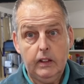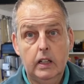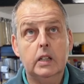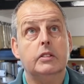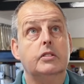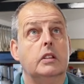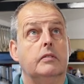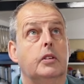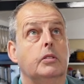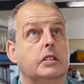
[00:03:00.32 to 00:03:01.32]
and we sort of
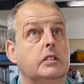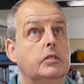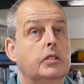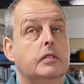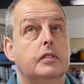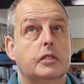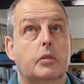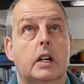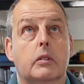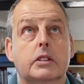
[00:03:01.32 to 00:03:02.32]
vaulted the roof as
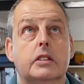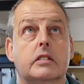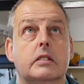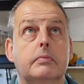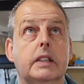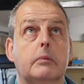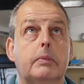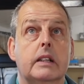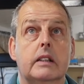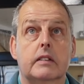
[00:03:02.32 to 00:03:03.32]
well, which has made a
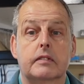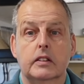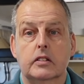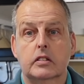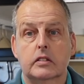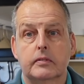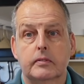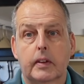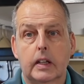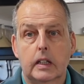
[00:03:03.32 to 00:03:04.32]
big difference.
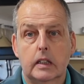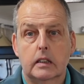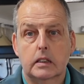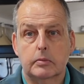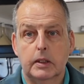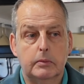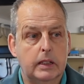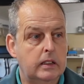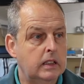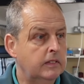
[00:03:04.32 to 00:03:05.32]
It's made a
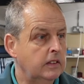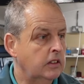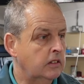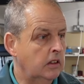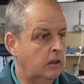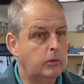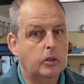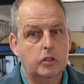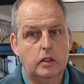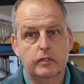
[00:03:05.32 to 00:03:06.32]
big difference. It's a lot
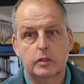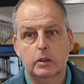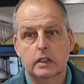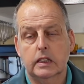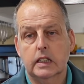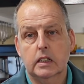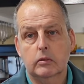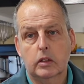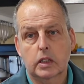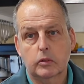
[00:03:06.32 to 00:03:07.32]
more comfortable in here
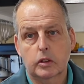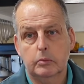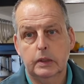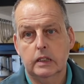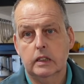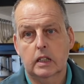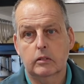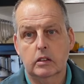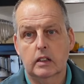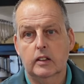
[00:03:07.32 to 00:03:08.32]
than what it would have been. I
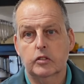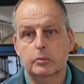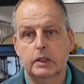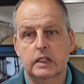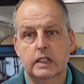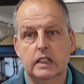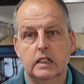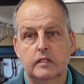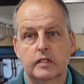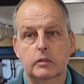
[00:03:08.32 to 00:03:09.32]
wouldn't like to be in
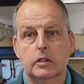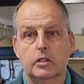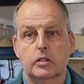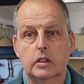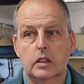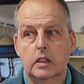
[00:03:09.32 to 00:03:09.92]
here if it was,